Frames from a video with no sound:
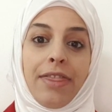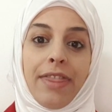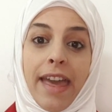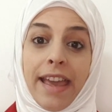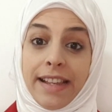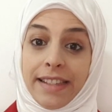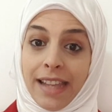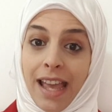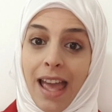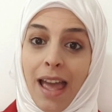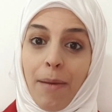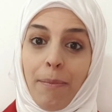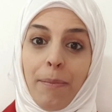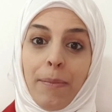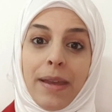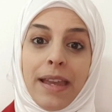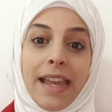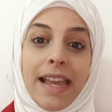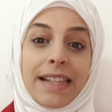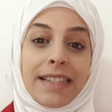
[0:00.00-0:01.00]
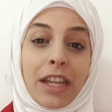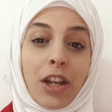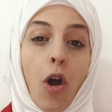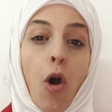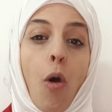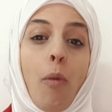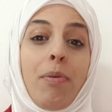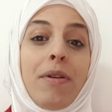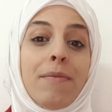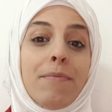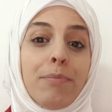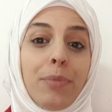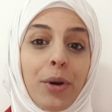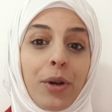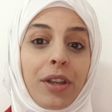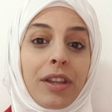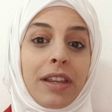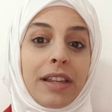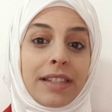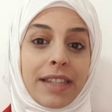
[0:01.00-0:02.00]
The exam is an open
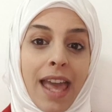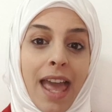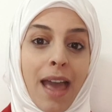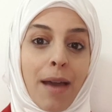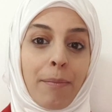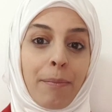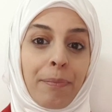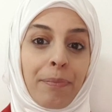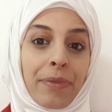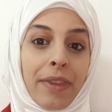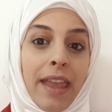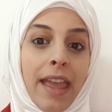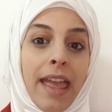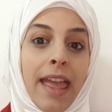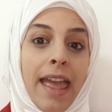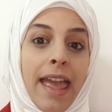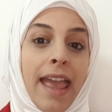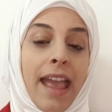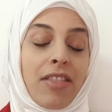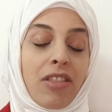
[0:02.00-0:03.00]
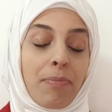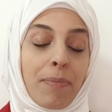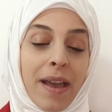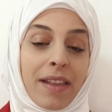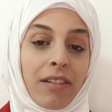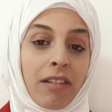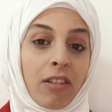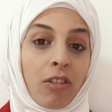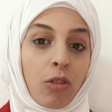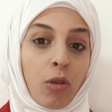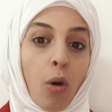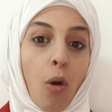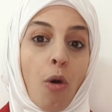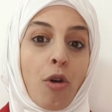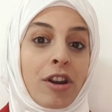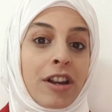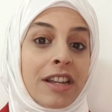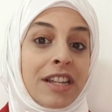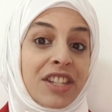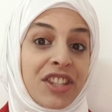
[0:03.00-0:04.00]
book exam and the passing
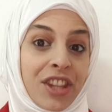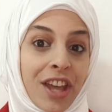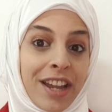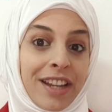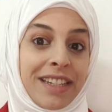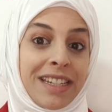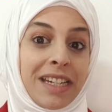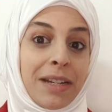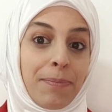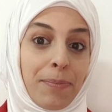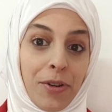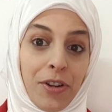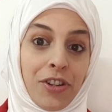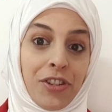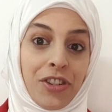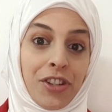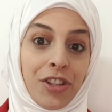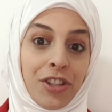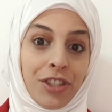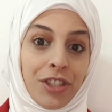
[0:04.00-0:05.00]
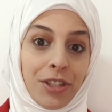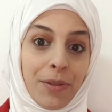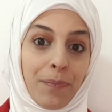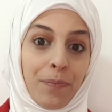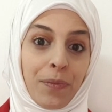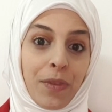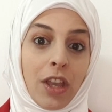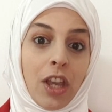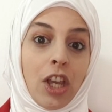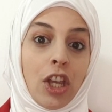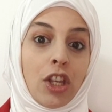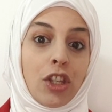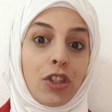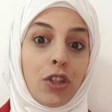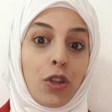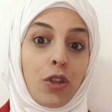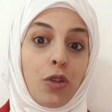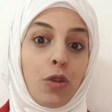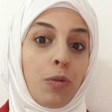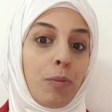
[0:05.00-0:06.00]
score is 90%.
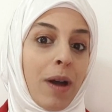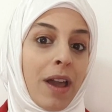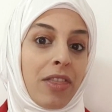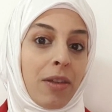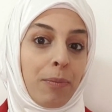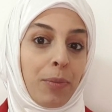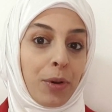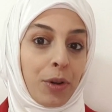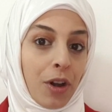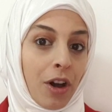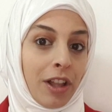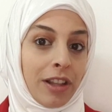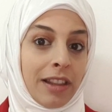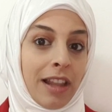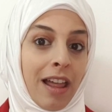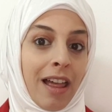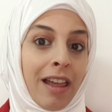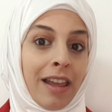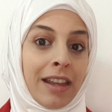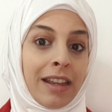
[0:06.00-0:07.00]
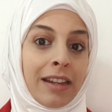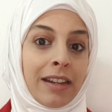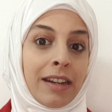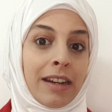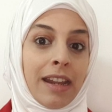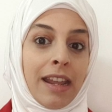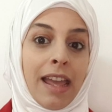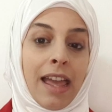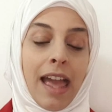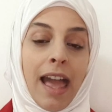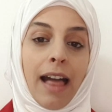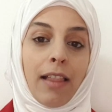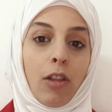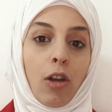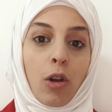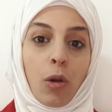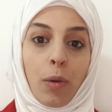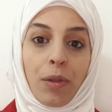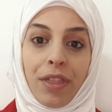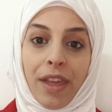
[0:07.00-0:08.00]
So you buy the book online
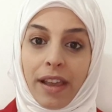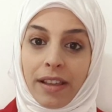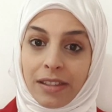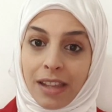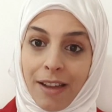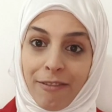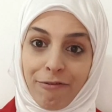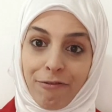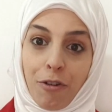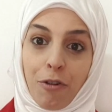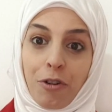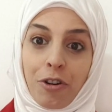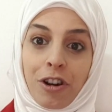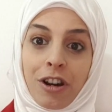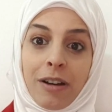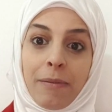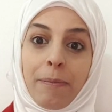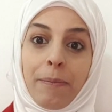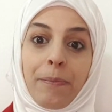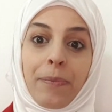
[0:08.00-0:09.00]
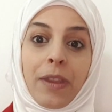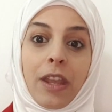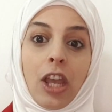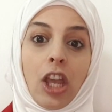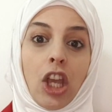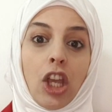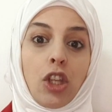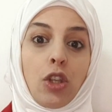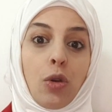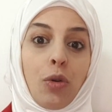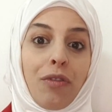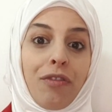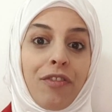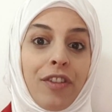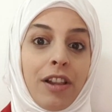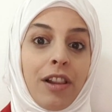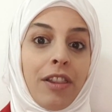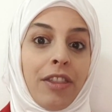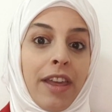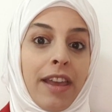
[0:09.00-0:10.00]
along with the exam form, you
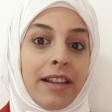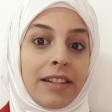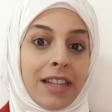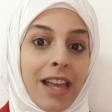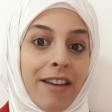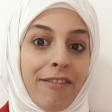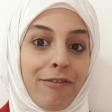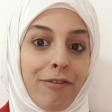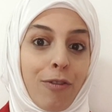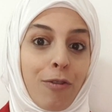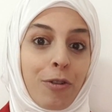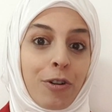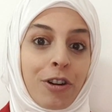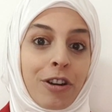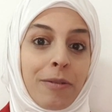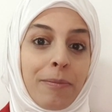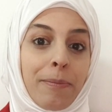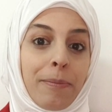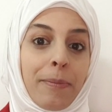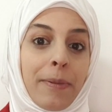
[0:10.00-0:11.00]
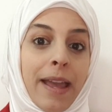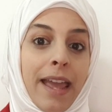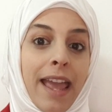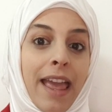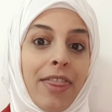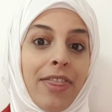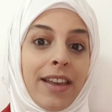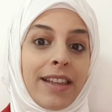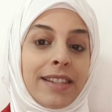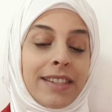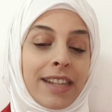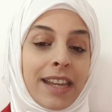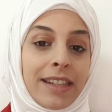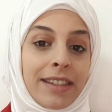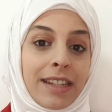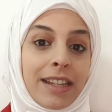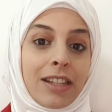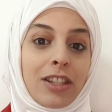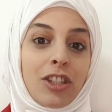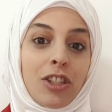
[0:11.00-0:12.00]
fill the exam form and then
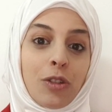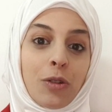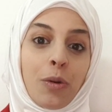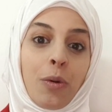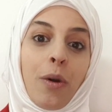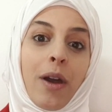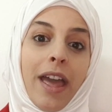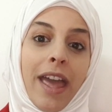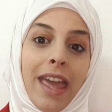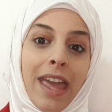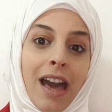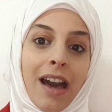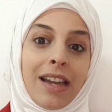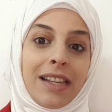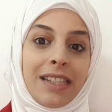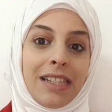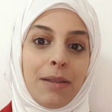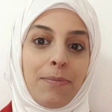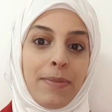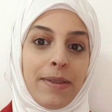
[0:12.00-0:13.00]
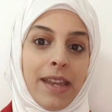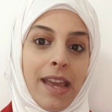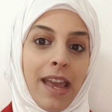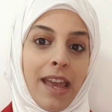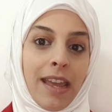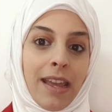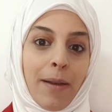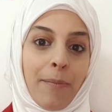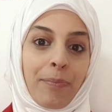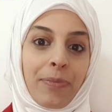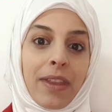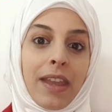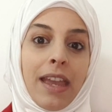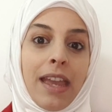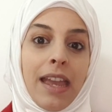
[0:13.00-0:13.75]
send it to AI CPA.